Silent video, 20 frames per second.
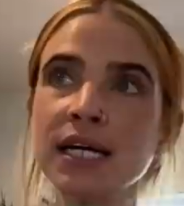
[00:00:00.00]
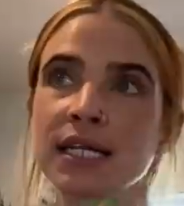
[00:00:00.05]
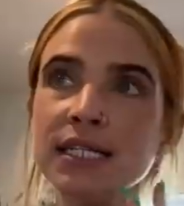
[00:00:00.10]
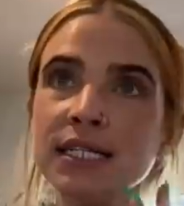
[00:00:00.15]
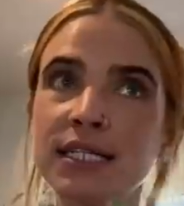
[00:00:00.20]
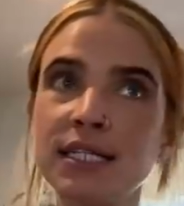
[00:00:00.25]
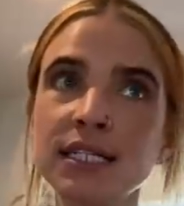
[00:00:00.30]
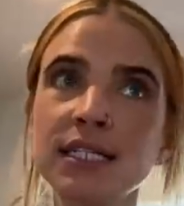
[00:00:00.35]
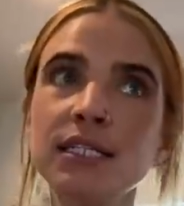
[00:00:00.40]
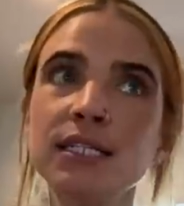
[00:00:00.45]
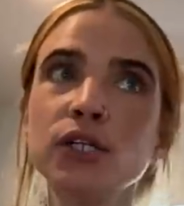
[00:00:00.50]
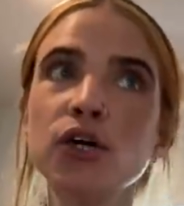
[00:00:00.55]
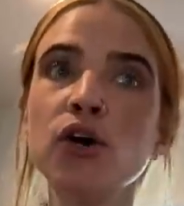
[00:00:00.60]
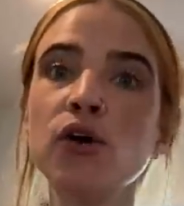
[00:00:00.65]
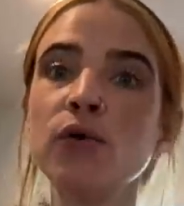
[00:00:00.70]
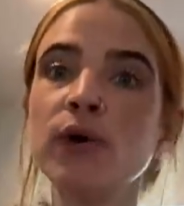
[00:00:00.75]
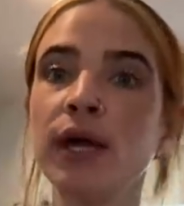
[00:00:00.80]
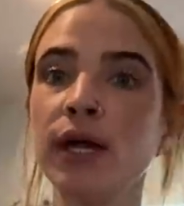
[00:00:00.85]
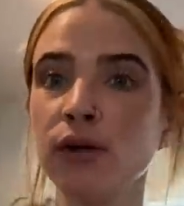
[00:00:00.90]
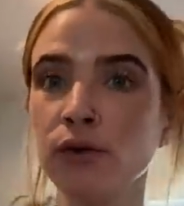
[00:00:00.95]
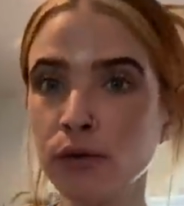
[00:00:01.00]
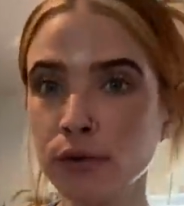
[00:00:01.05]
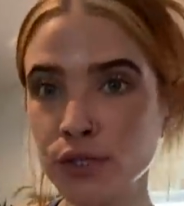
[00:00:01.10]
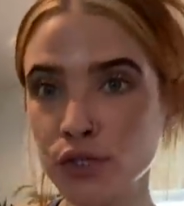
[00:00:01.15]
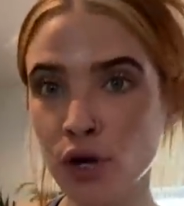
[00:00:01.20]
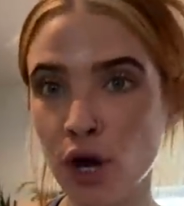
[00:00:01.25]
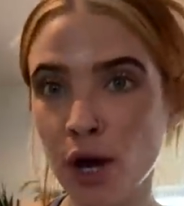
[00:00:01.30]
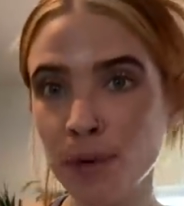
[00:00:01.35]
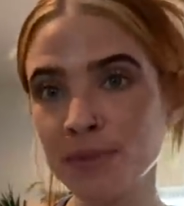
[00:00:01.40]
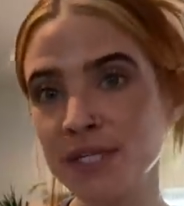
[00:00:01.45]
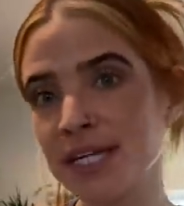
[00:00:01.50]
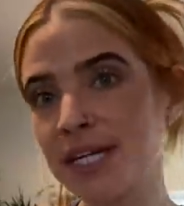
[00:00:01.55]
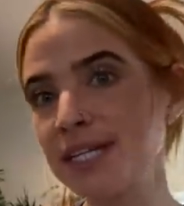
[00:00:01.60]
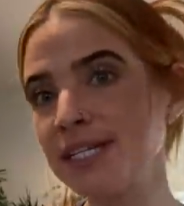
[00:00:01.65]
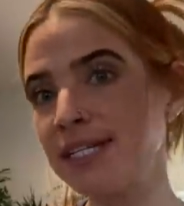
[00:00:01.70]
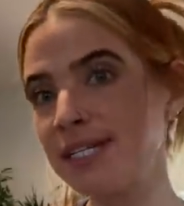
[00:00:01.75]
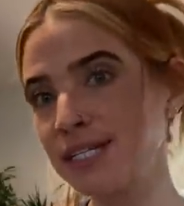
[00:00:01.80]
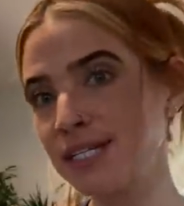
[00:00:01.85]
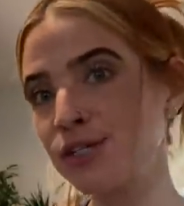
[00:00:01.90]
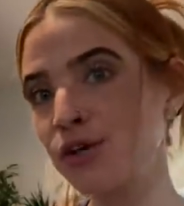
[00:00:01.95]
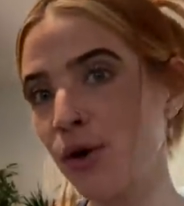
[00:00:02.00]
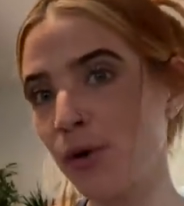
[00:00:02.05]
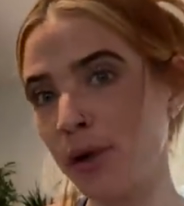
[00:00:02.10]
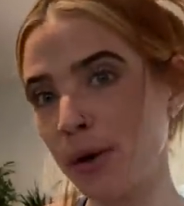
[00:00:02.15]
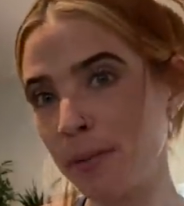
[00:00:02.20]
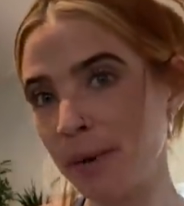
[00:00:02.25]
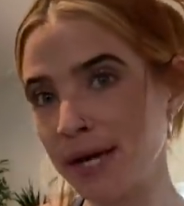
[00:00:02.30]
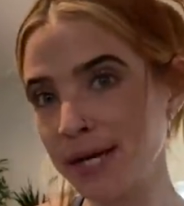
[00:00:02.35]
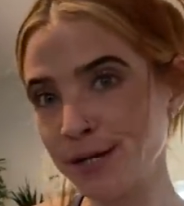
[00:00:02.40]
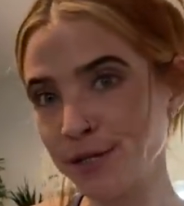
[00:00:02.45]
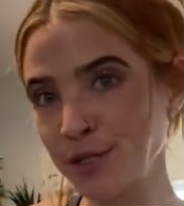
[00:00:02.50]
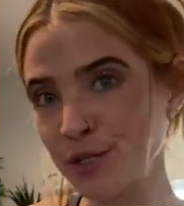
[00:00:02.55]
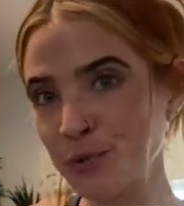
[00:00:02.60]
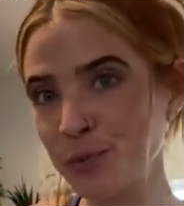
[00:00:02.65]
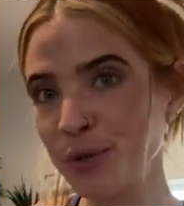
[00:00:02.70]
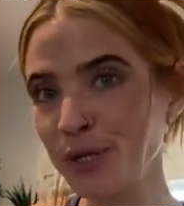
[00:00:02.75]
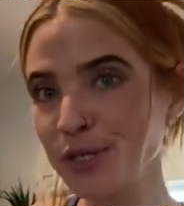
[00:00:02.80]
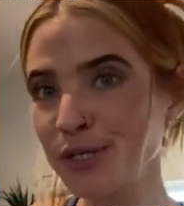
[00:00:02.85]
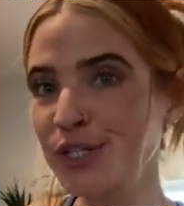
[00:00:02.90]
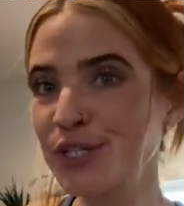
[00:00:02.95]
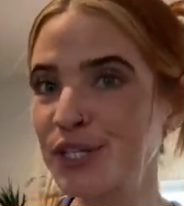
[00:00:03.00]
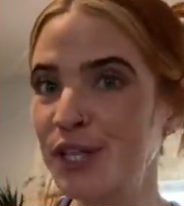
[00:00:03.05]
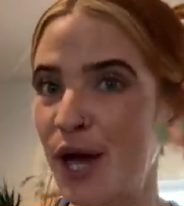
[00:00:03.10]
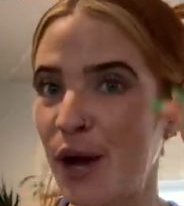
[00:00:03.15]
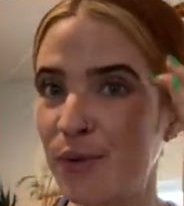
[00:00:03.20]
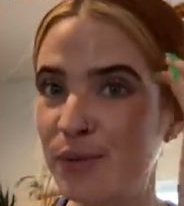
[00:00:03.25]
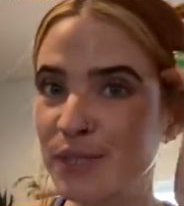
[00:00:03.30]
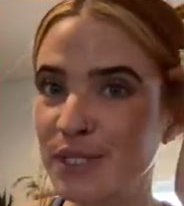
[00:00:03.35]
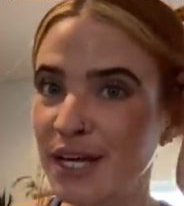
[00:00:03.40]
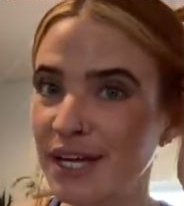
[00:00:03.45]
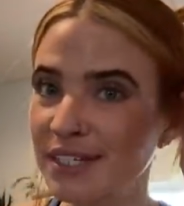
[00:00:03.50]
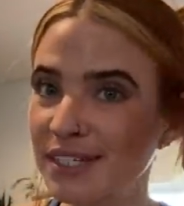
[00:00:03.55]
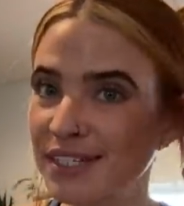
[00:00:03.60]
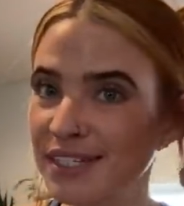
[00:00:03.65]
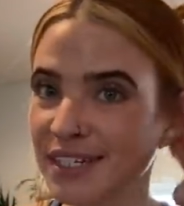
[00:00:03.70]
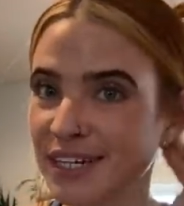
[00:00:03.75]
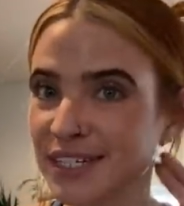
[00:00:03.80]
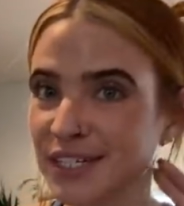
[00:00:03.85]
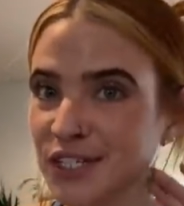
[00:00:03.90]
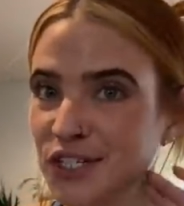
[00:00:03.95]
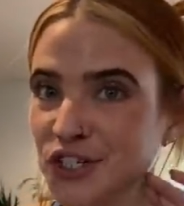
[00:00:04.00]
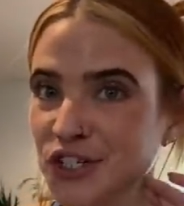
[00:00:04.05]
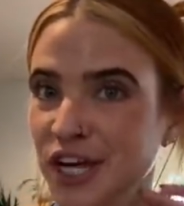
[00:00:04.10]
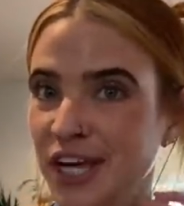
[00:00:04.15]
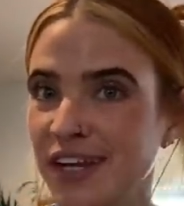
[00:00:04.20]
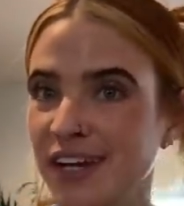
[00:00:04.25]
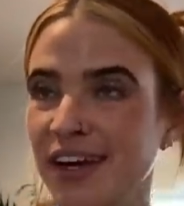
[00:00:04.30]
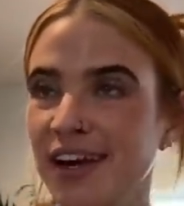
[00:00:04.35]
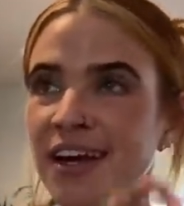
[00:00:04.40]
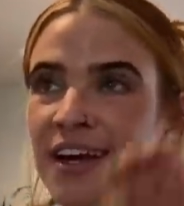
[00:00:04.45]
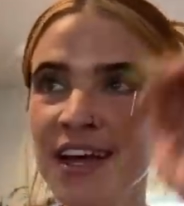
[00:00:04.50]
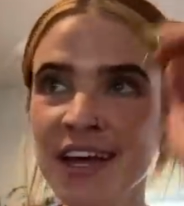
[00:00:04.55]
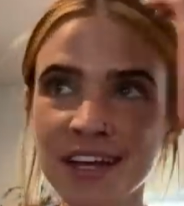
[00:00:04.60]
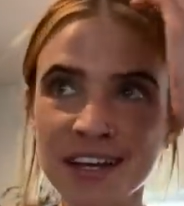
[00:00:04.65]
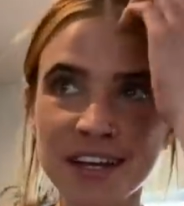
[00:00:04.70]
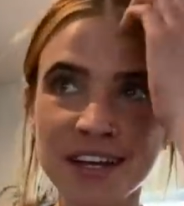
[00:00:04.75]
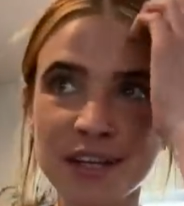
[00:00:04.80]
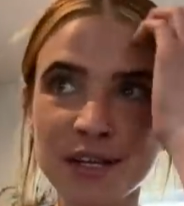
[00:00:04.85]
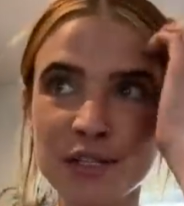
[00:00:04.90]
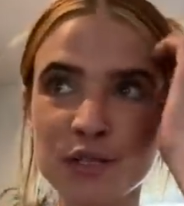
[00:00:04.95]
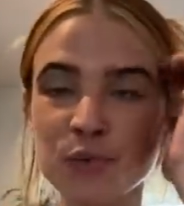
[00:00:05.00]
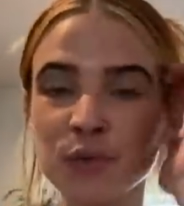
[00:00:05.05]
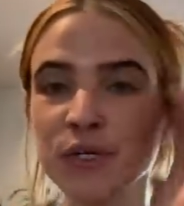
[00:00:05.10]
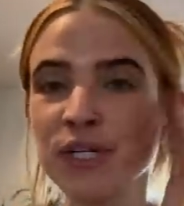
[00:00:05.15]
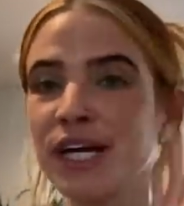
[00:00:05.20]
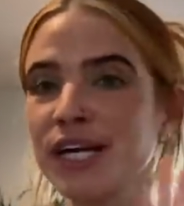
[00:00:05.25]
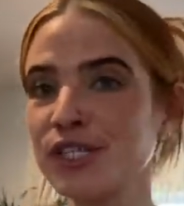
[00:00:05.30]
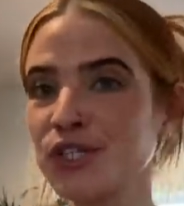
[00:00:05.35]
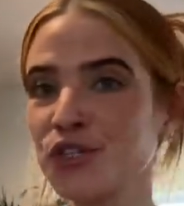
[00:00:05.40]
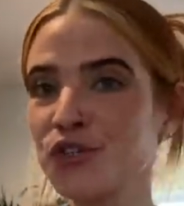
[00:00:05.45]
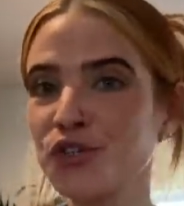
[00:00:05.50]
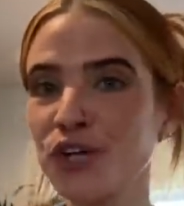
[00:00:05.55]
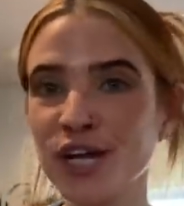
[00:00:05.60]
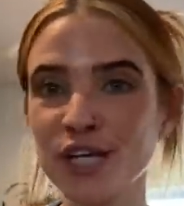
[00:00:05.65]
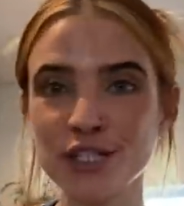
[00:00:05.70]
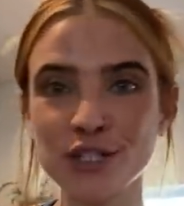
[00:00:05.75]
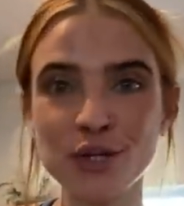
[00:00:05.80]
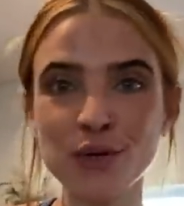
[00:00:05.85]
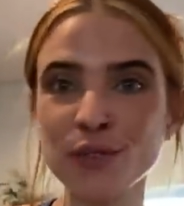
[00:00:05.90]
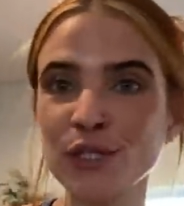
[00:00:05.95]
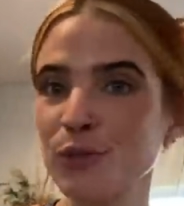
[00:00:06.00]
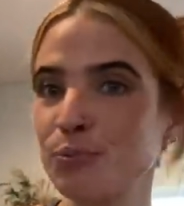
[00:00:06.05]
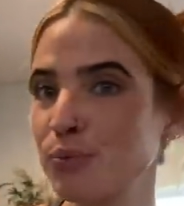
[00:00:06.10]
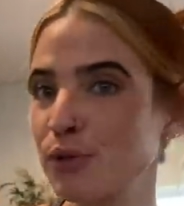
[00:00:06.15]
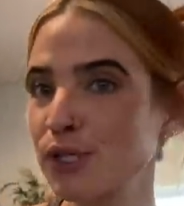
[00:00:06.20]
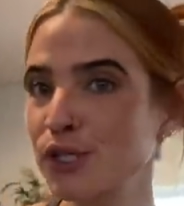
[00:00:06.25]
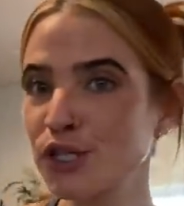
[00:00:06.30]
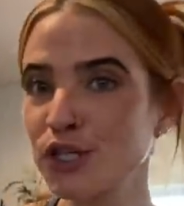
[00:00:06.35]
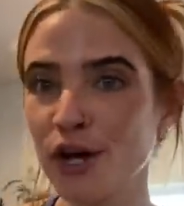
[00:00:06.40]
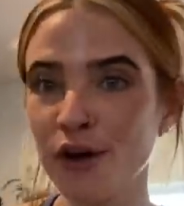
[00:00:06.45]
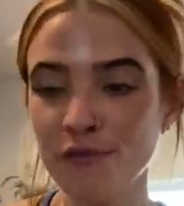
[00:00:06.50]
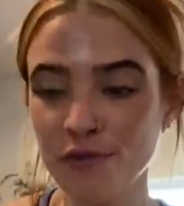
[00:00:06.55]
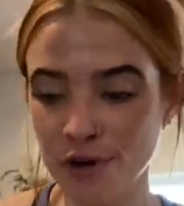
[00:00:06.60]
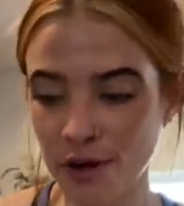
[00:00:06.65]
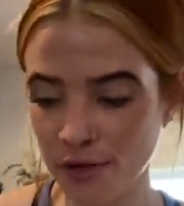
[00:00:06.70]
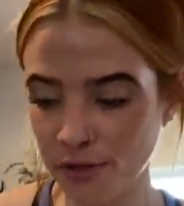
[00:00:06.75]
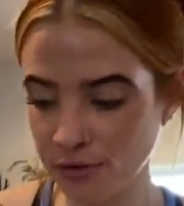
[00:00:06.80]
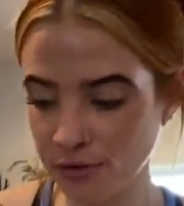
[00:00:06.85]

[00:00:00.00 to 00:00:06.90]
didn't go get new scrubs and I didn't go get my ears pierced. That was on tonight's agenda. Nails were yesterday, so it's pushed off another